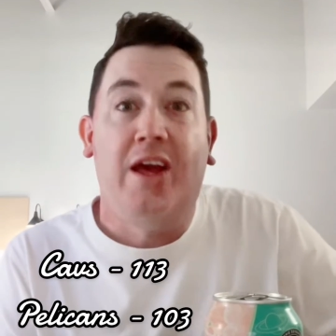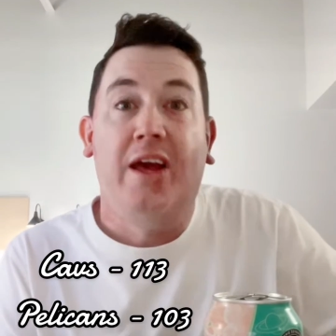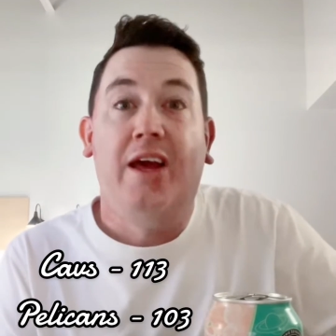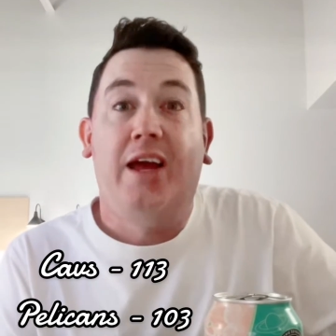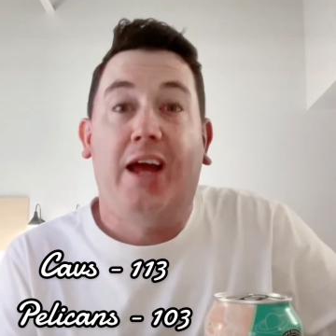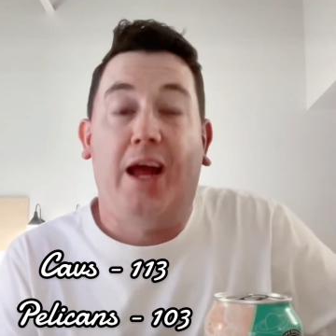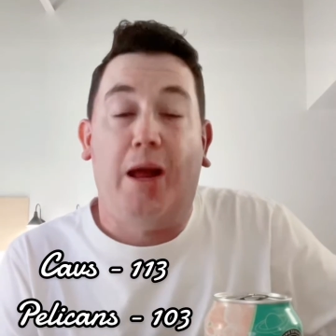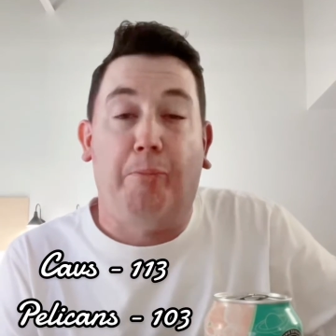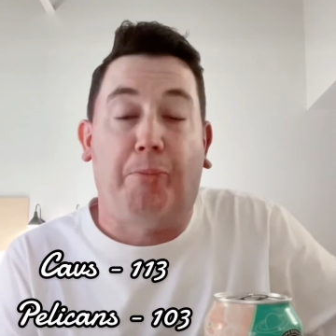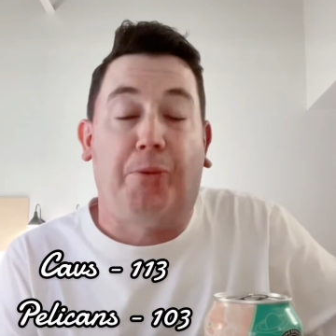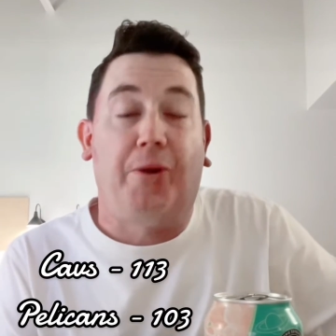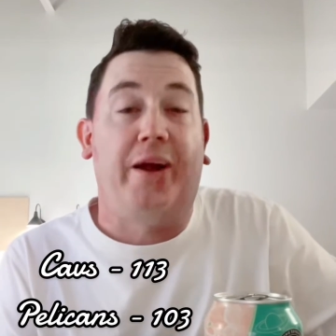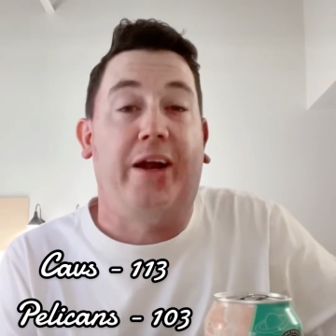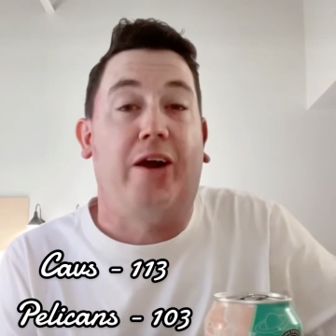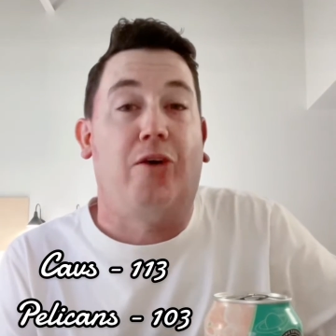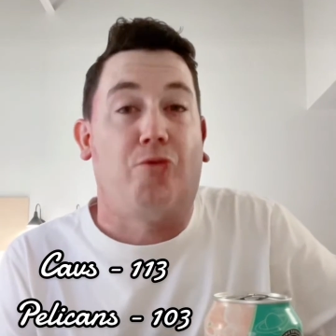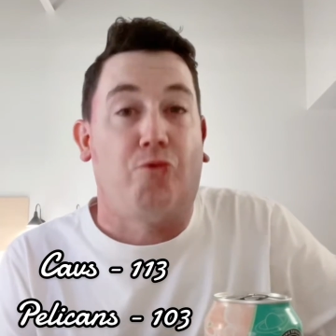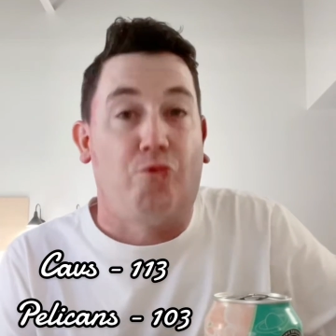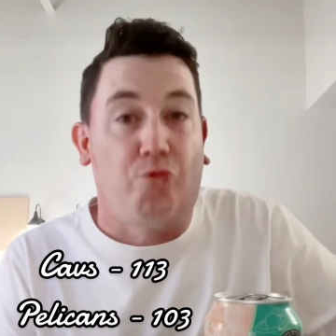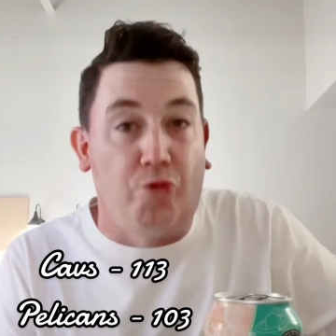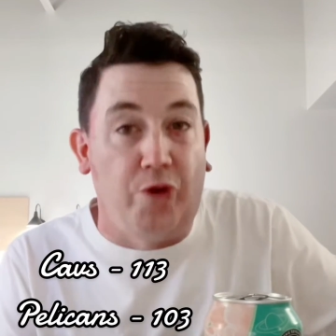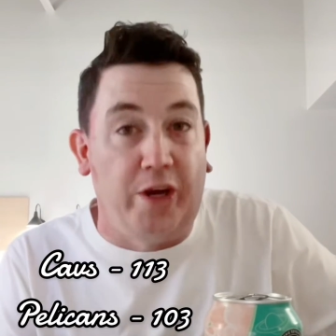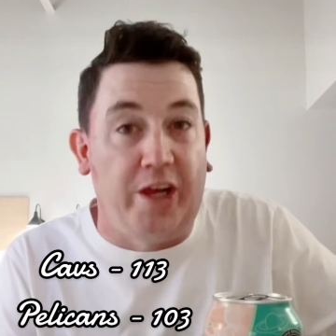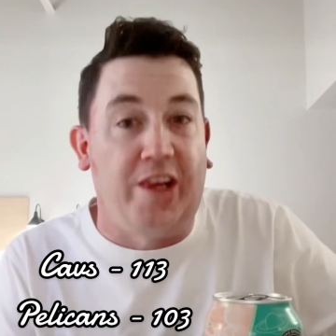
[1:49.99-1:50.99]
and play a
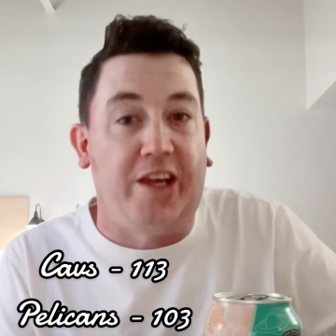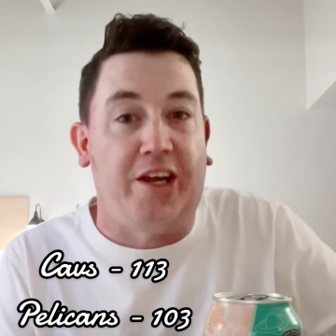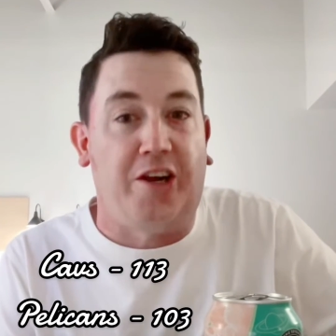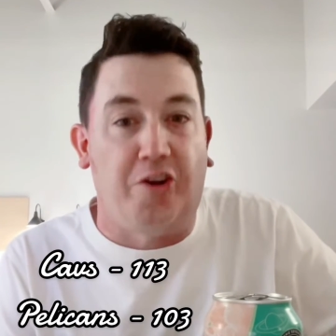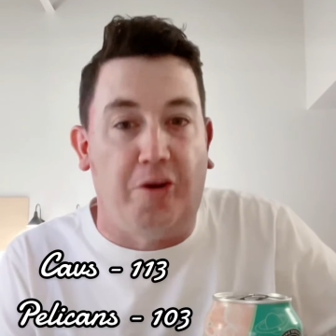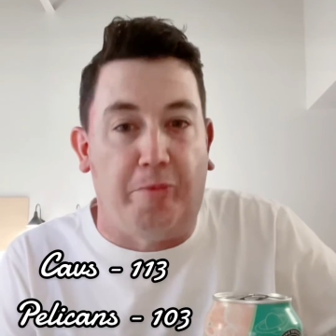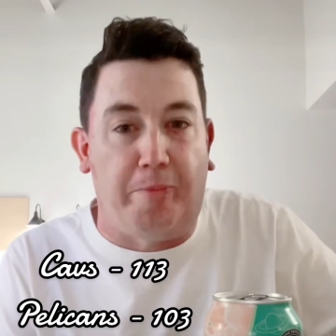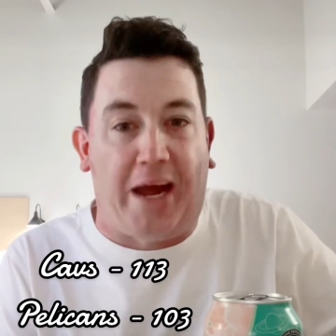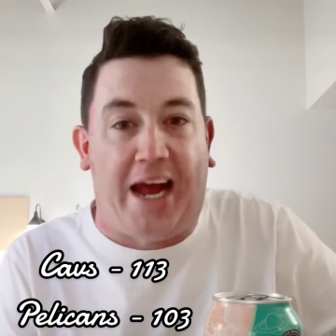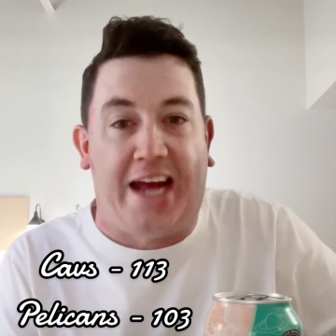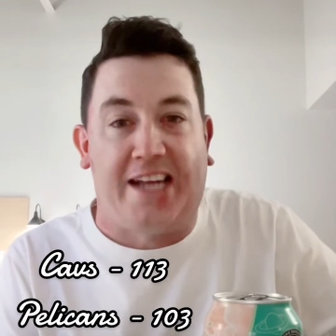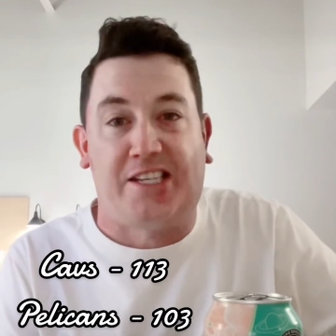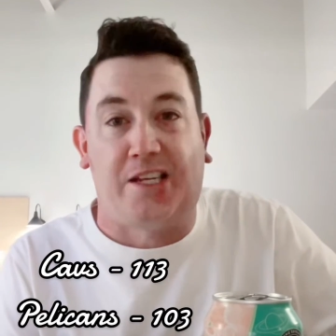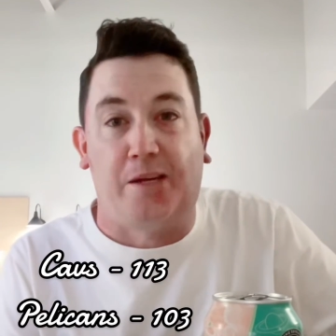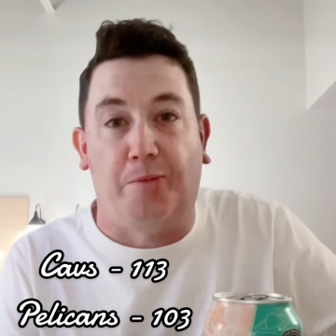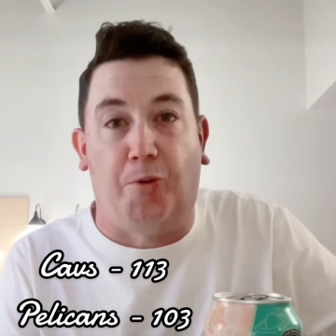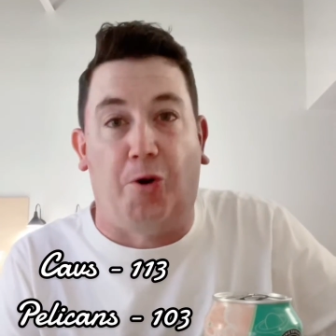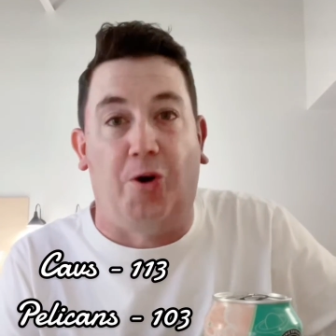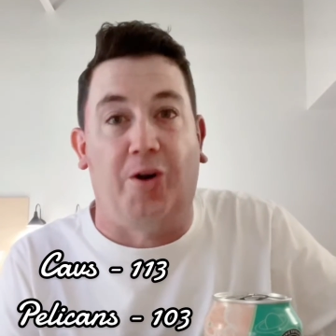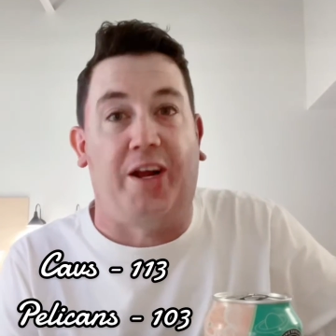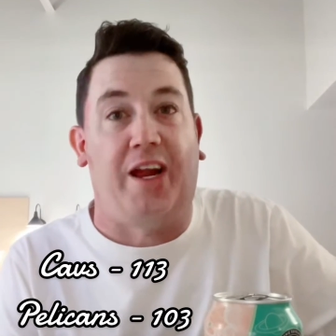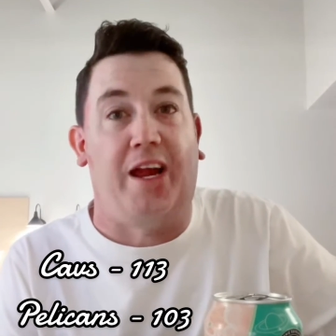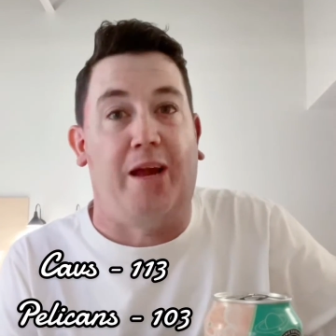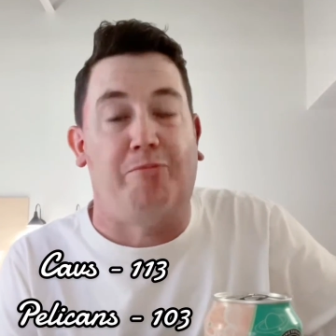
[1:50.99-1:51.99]
really good
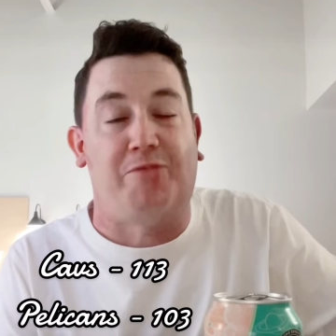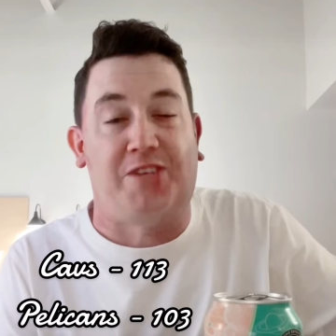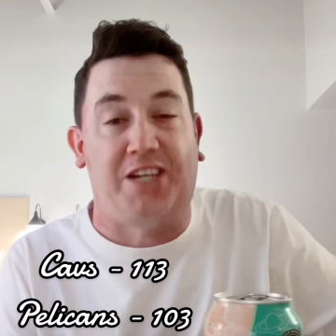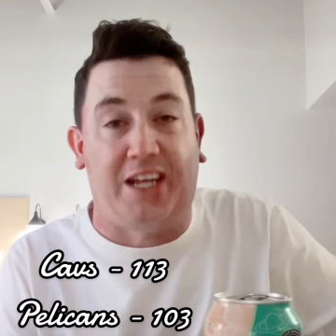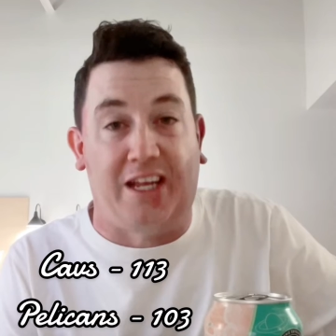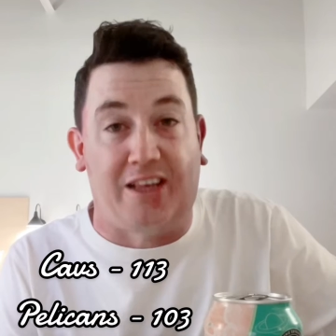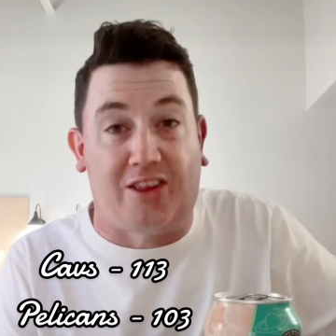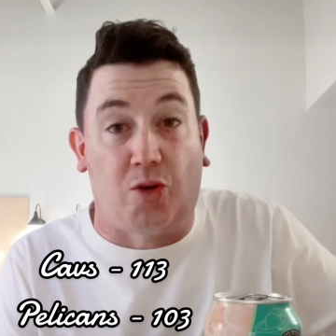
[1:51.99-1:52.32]
basketball game to get